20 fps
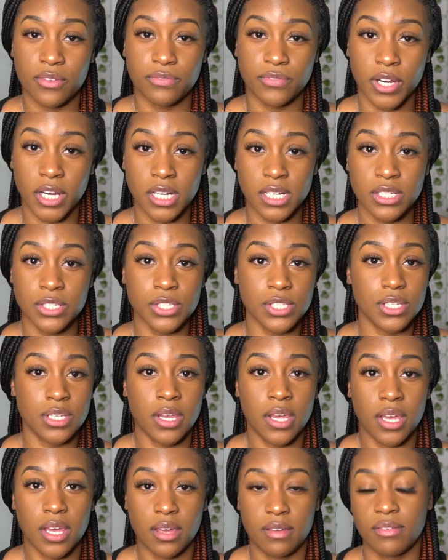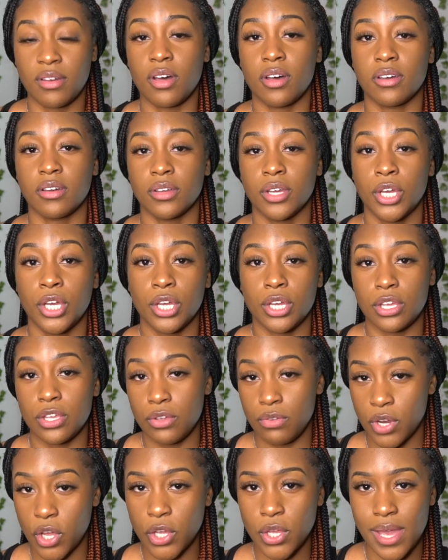First of all,
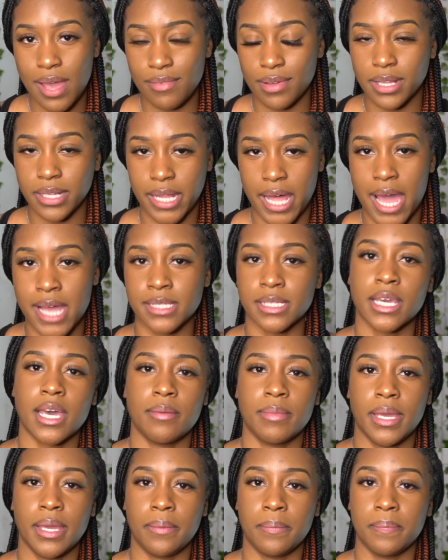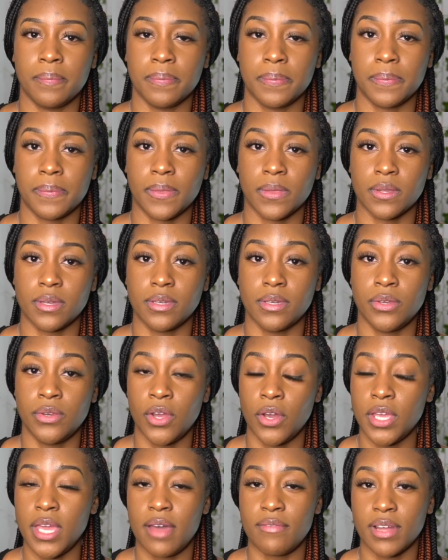you have a class coming.
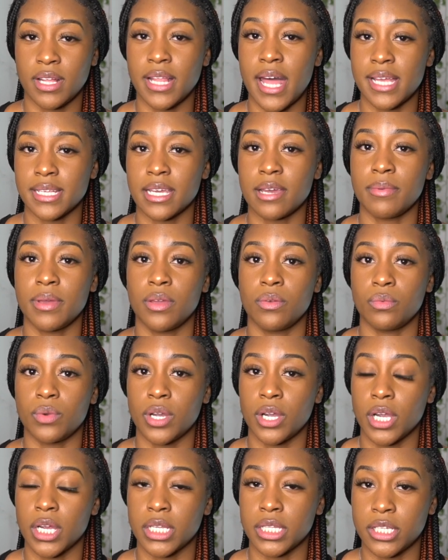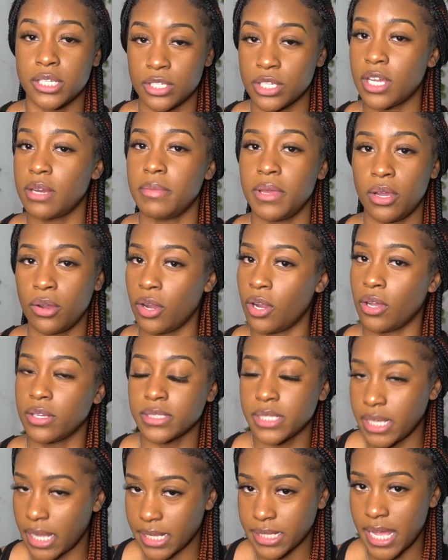Where there's going to be
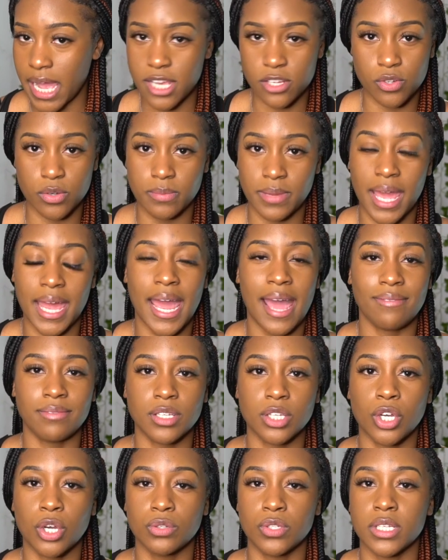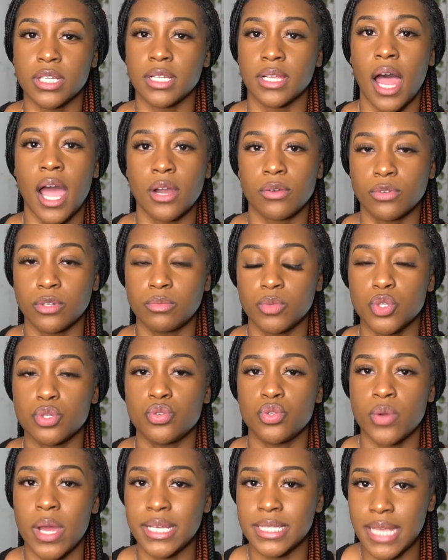girls in that classroom that have to go to the locker room to
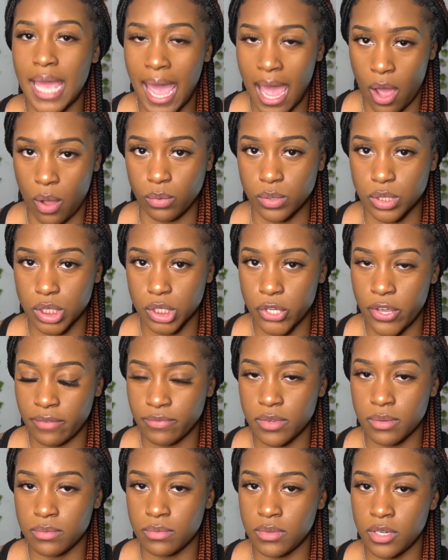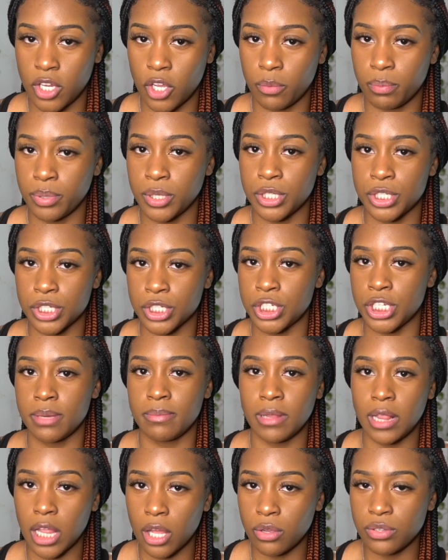dress out. You have to, put your
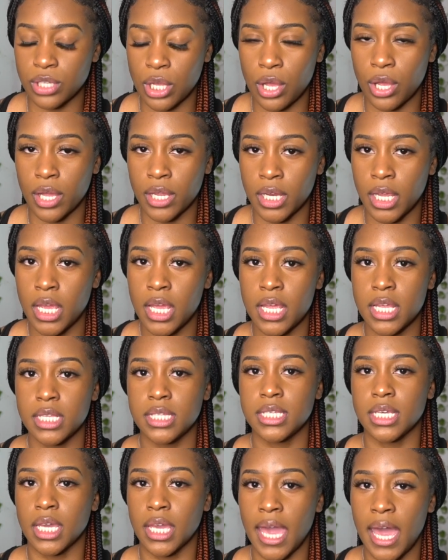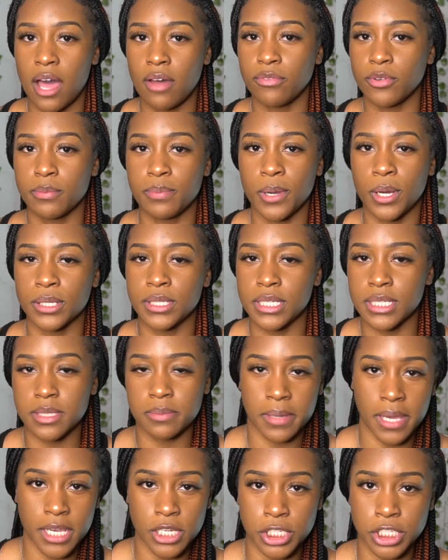gym clothes on to count for
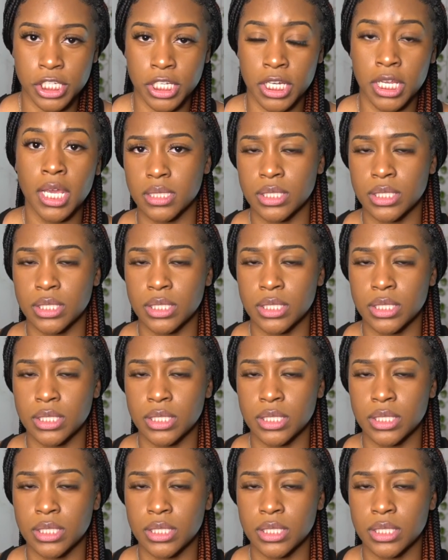participation.